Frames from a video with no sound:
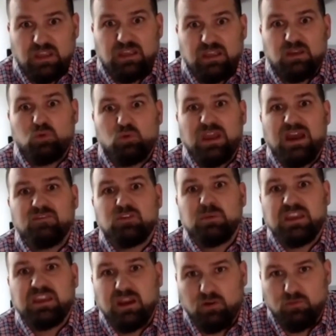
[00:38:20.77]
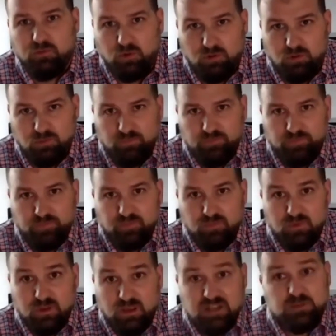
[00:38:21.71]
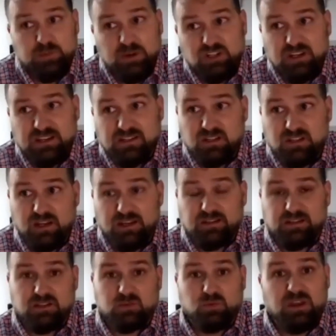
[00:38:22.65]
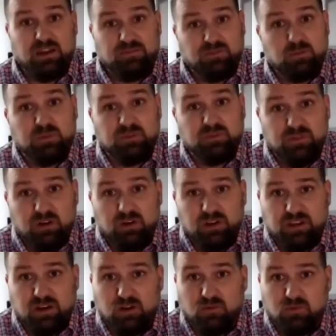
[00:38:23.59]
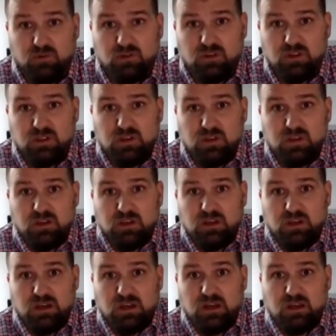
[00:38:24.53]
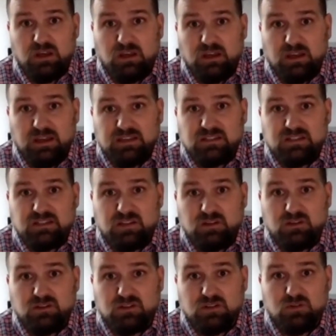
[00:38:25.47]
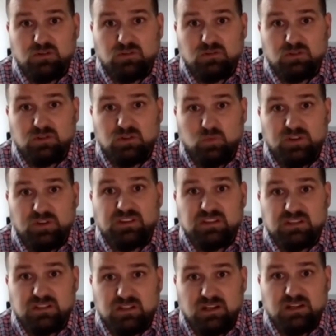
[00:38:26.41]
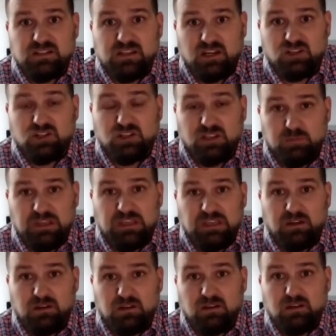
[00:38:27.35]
we have to be careful. And especially as scientists, we have to be very careful as to what these studies actually mean.